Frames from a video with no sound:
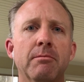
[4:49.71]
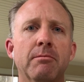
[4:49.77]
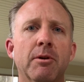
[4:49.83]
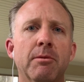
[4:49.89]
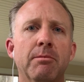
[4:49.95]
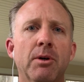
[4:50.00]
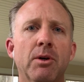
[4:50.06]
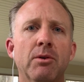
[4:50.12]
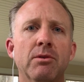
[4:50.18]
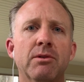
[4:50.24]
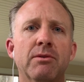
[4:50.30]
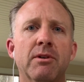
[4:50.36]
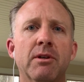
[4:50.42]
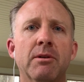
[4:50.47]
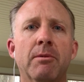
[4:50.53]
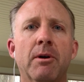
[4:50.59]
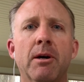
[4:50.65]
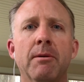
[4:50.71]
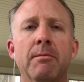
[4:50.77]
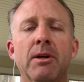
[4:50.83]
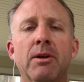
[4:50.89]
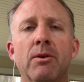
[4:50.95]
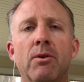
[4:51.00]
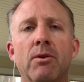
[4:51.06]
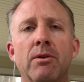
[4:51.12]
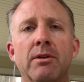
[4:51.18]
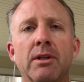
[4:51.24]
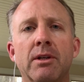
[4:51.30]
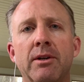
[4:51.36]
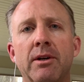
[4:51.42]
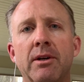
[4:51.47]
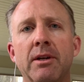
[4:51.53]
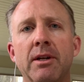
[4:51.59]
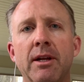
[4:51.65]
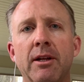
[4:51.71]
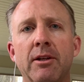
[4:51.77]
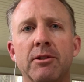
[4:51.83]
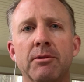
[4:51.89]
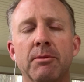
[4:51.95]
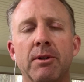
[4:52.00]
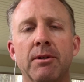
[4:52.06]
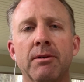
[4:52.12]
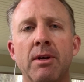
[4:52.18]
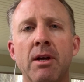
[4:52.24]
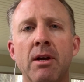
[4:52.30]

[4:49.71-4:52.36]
proposed for debarment, or declared ineligible,